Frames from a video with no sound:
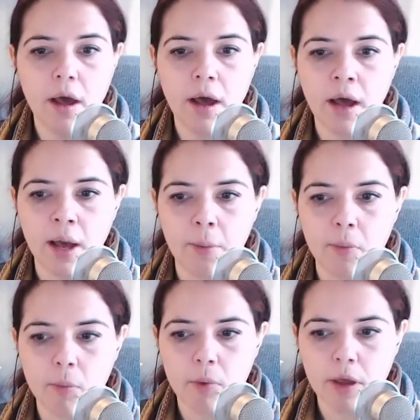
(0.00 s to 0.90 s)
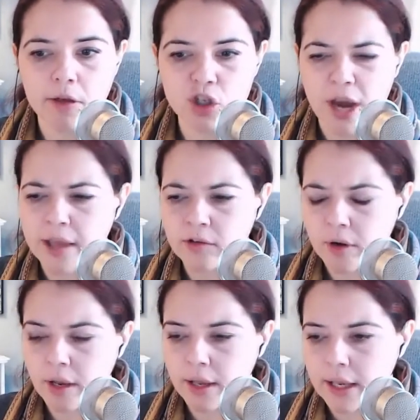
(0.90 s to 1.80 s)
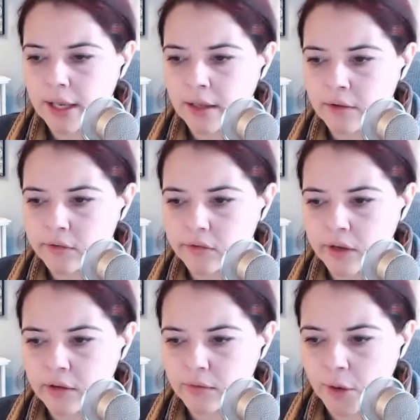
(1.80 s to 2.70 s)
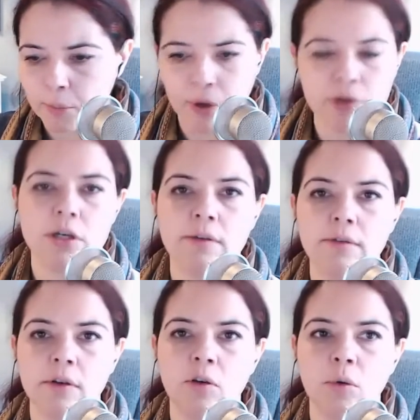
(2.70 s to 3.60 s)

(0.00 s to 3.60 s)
Um, Chandra is is approaching senior